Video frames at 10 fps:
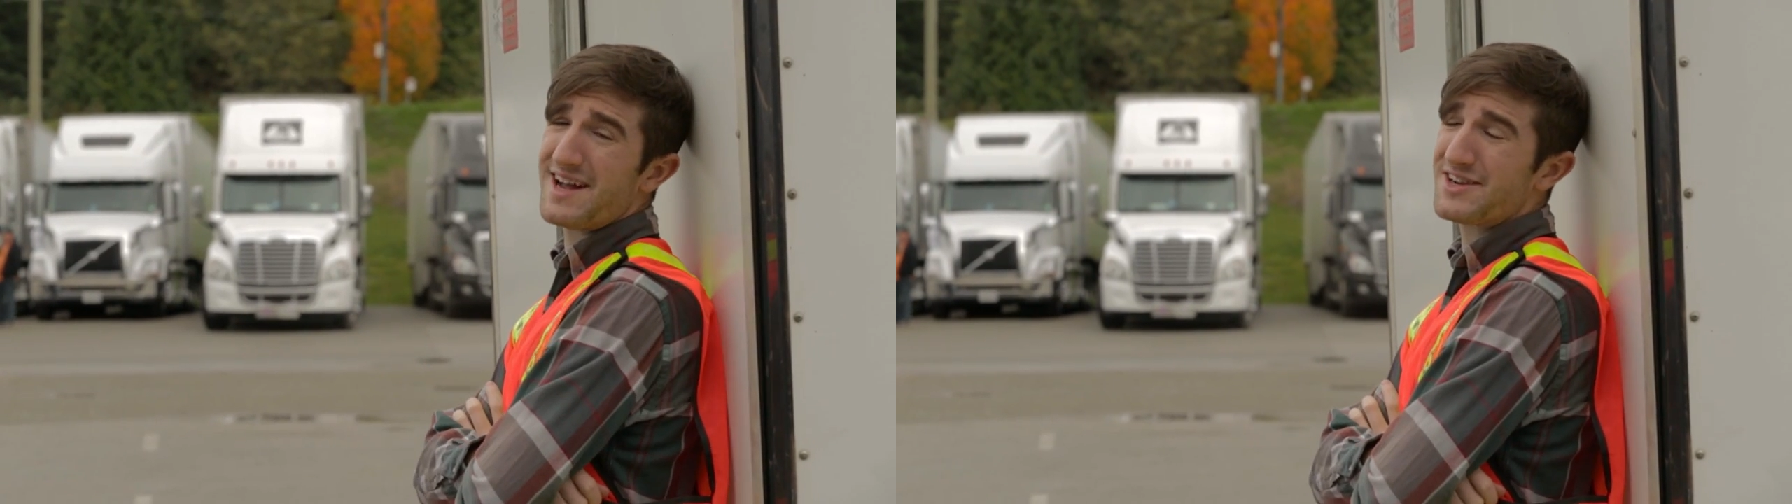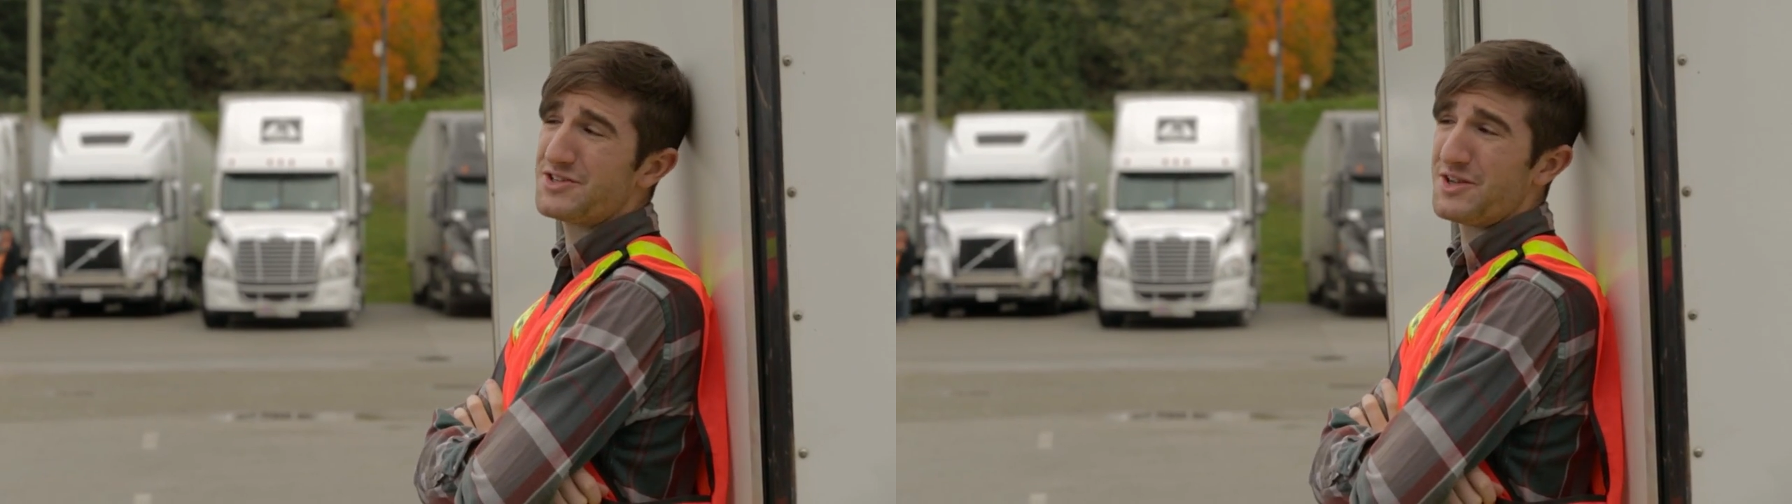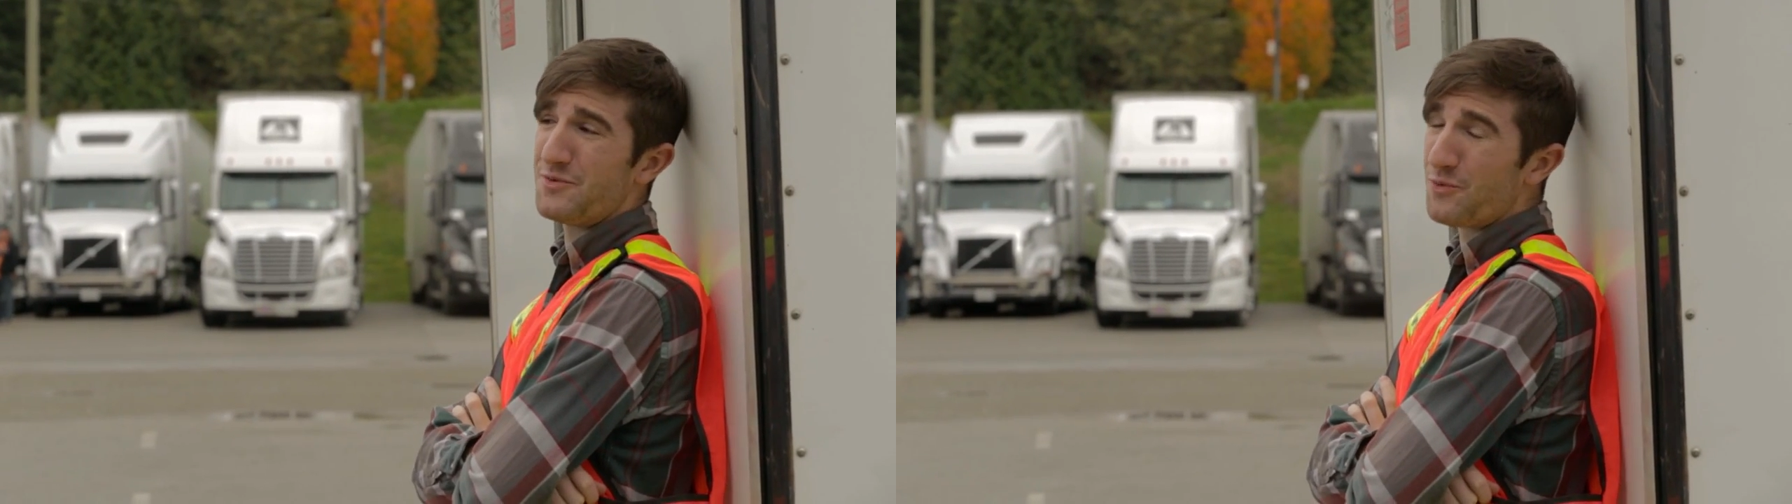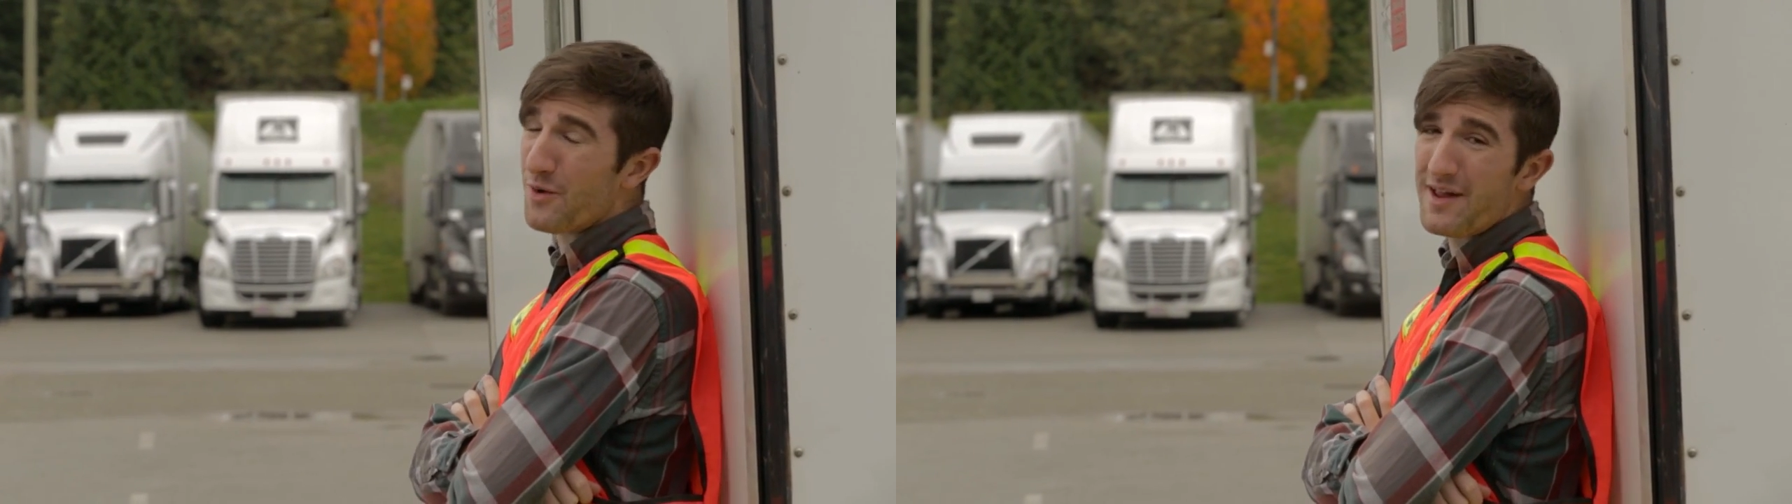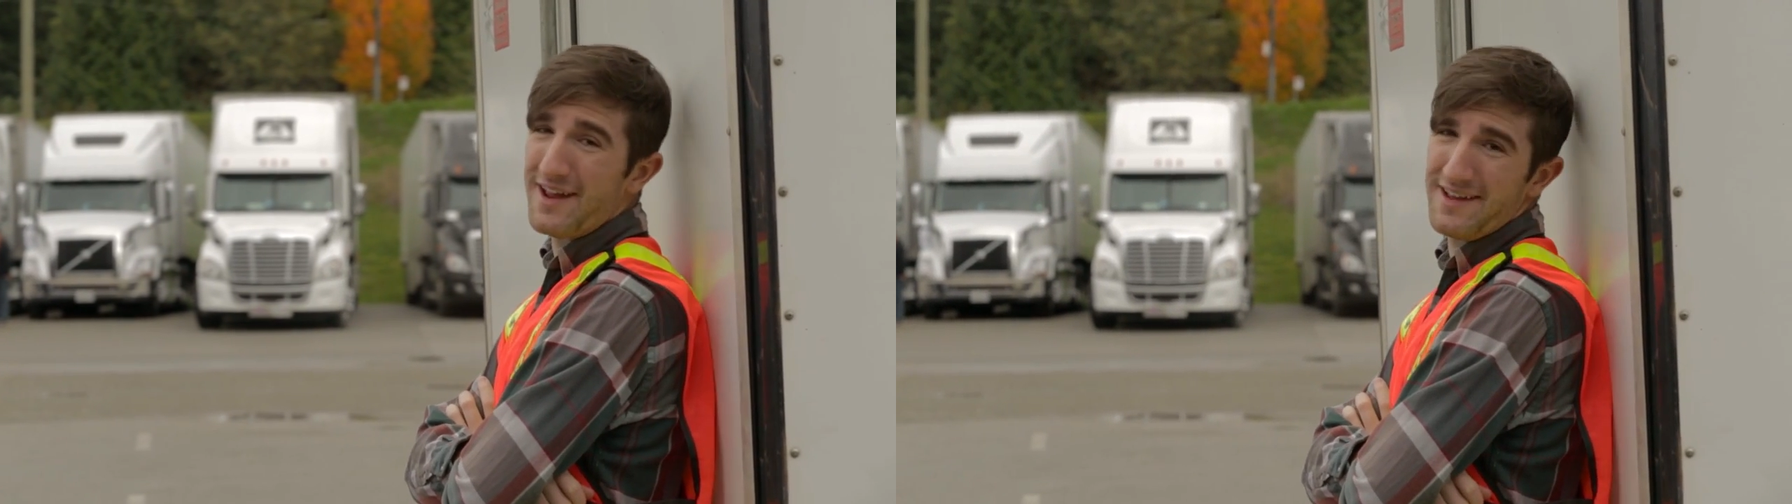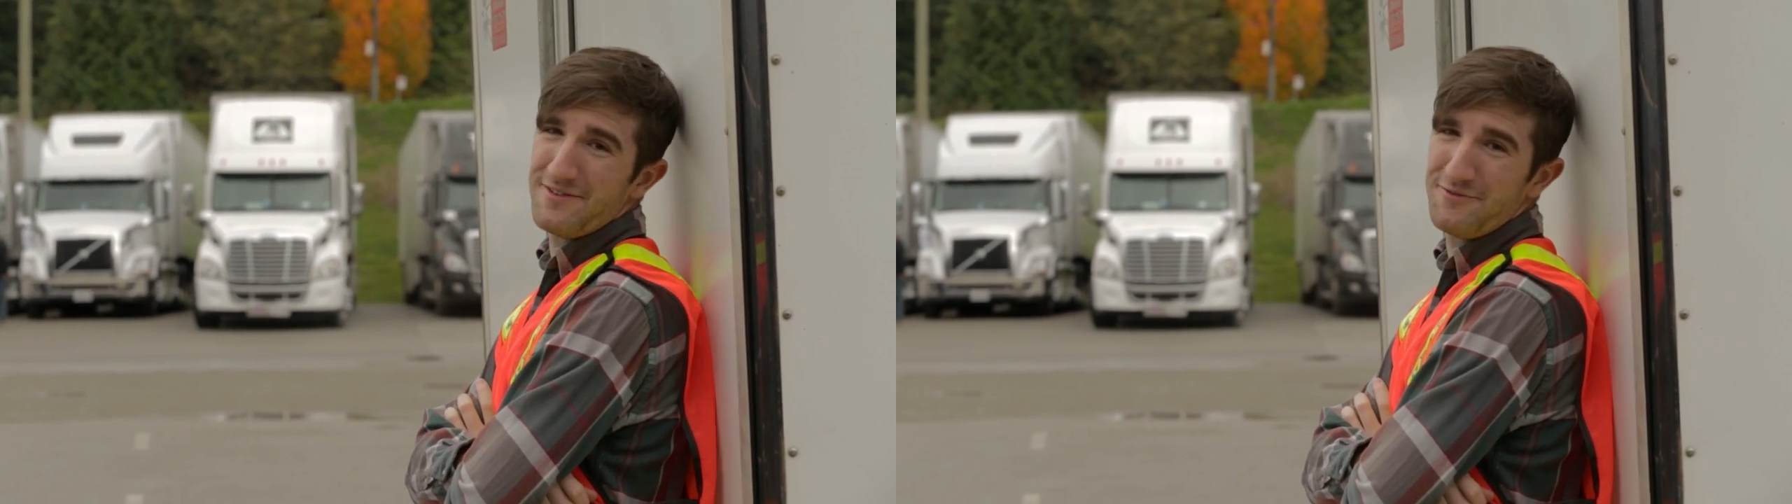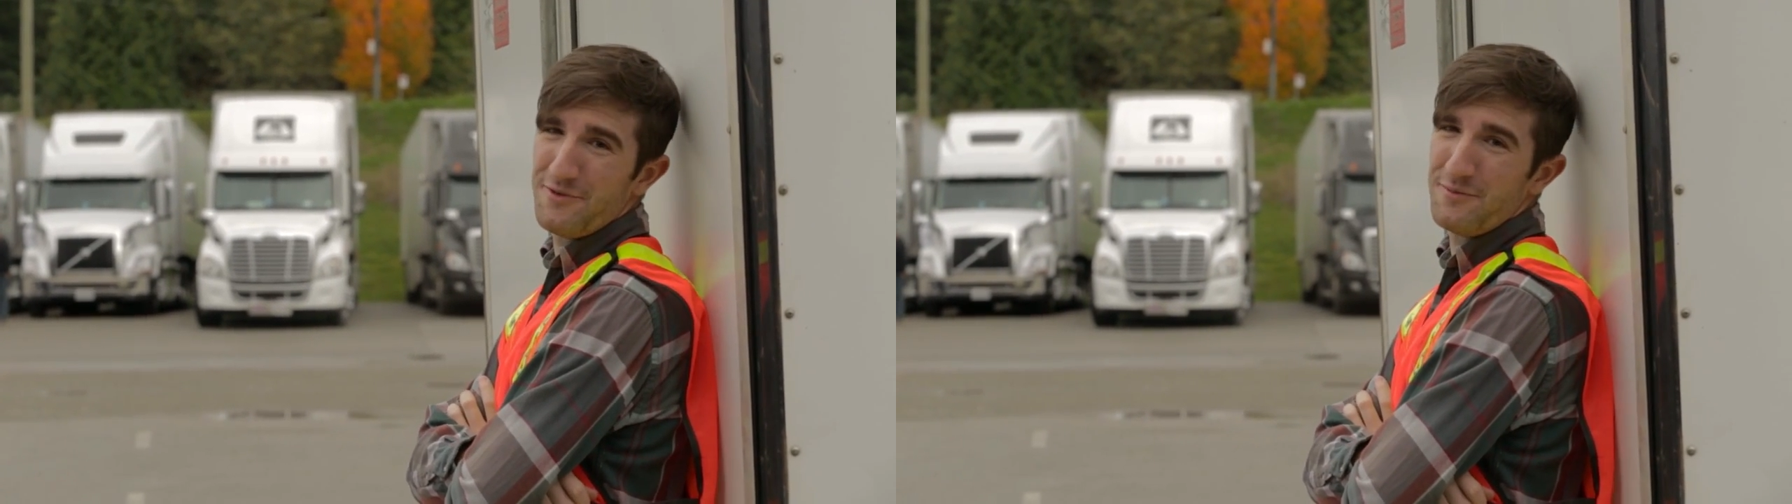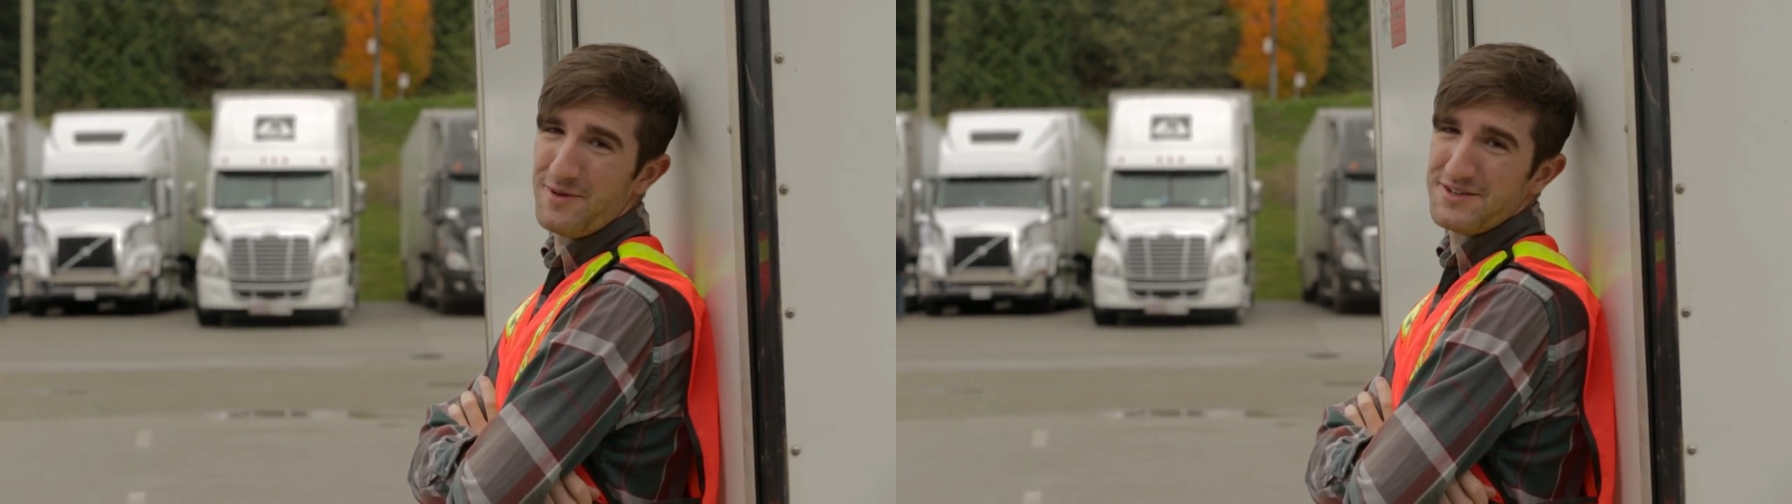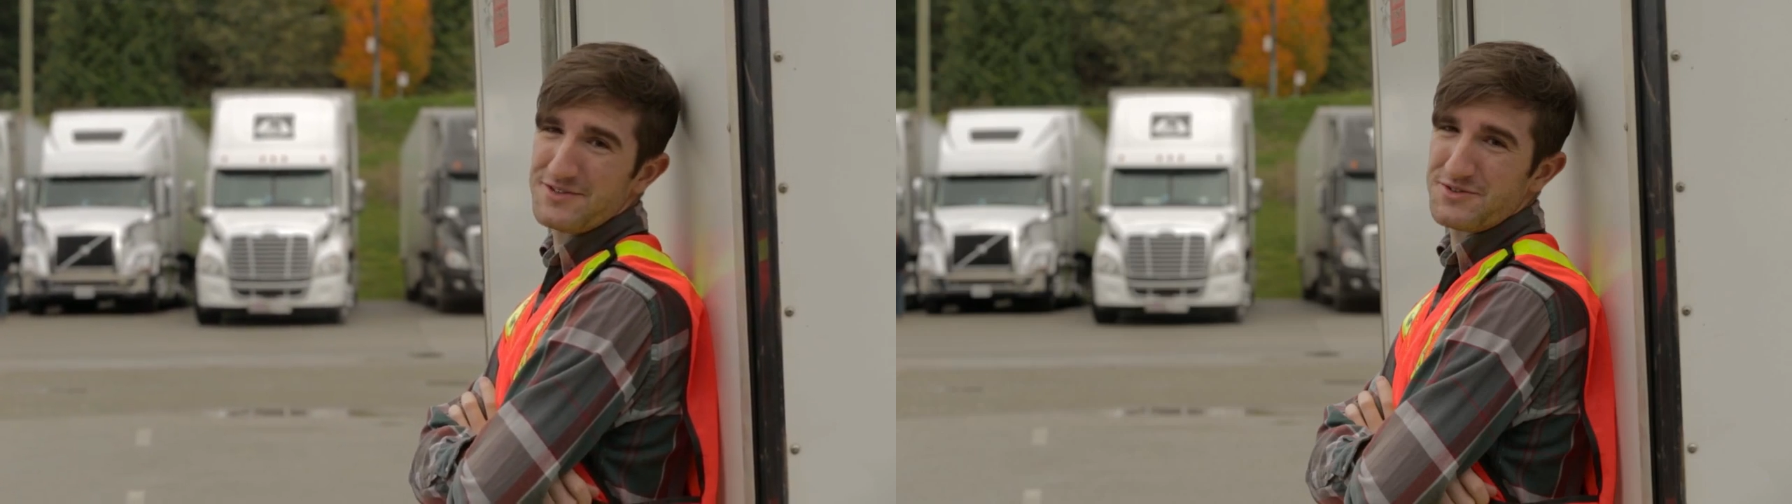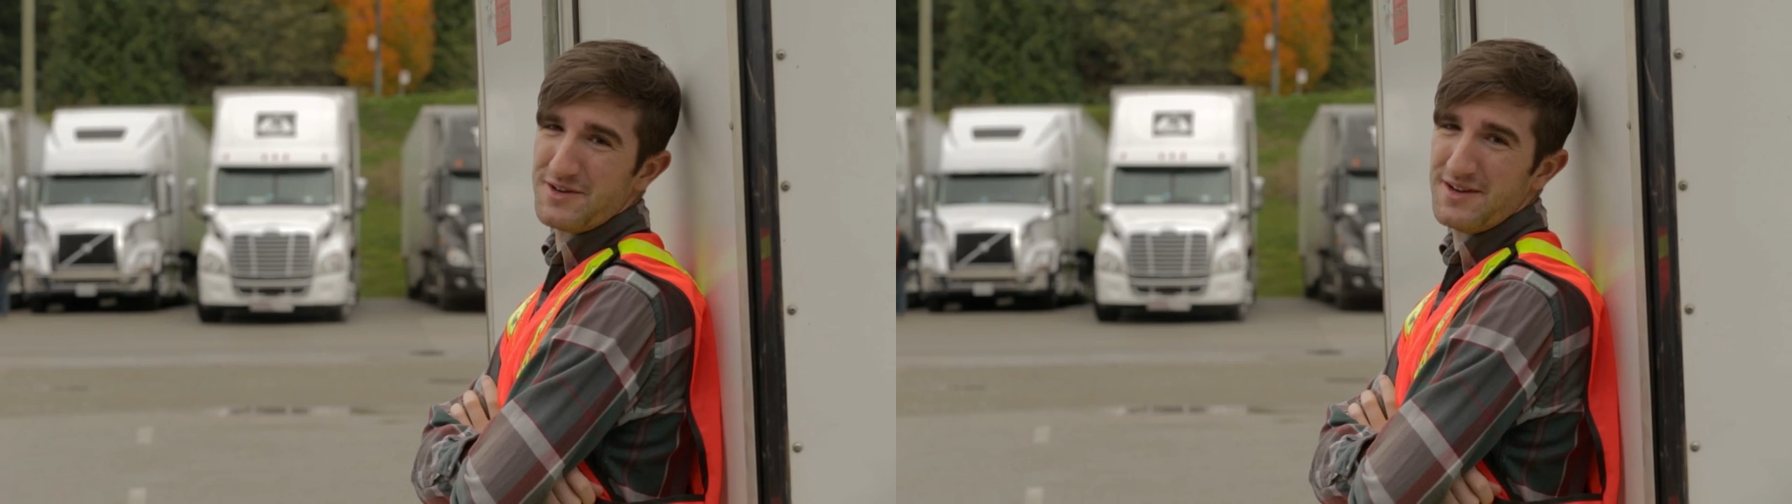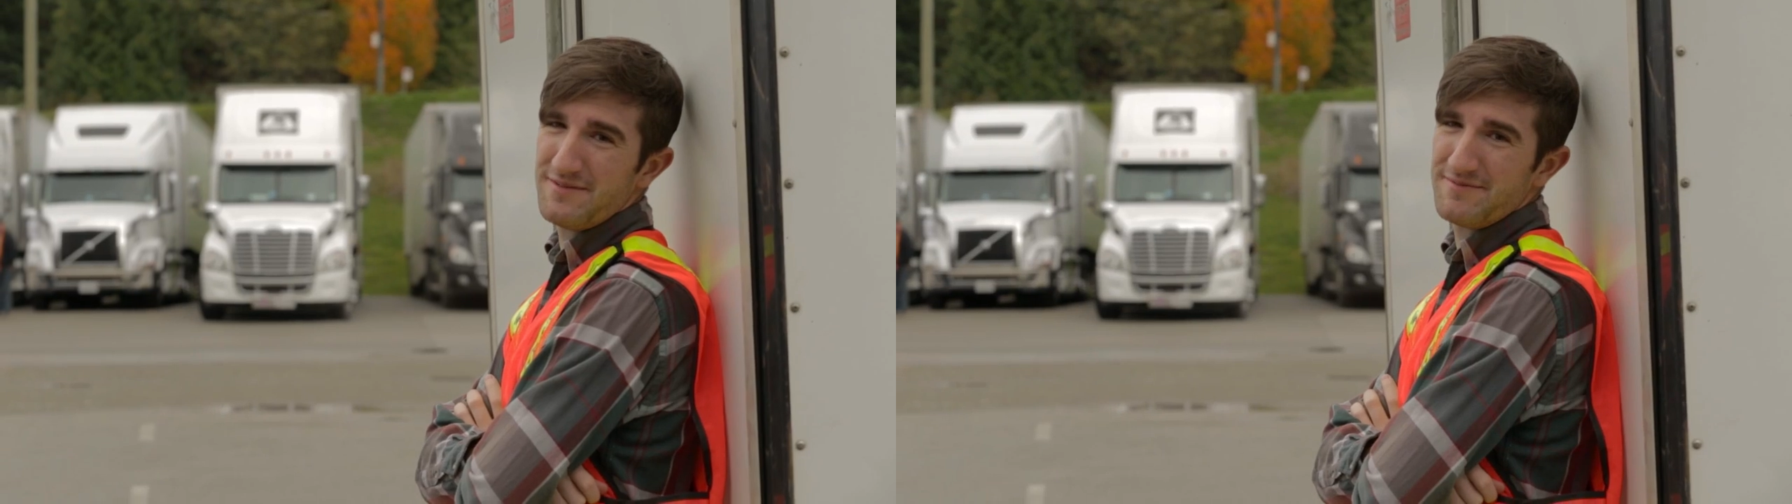actually working in the film industry.